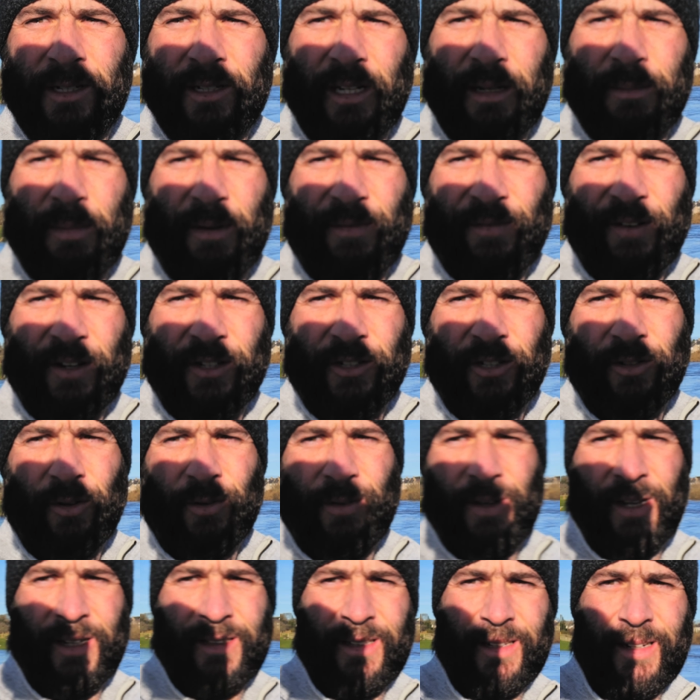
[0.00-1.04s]
going to be fishing
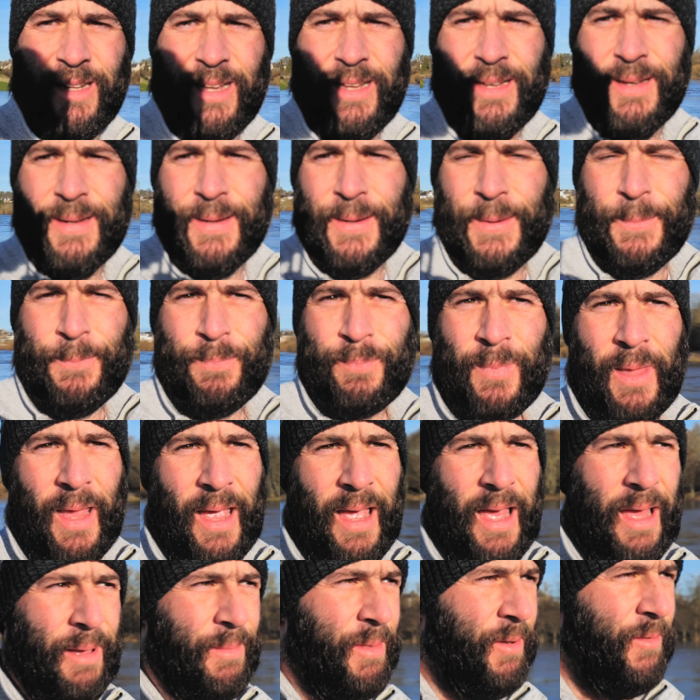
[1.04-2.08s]
on there today,
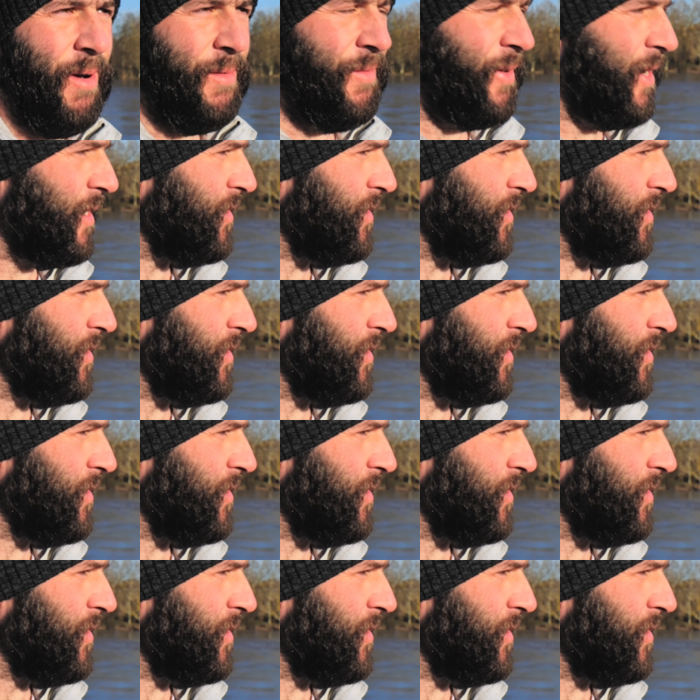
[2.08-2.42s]
and the river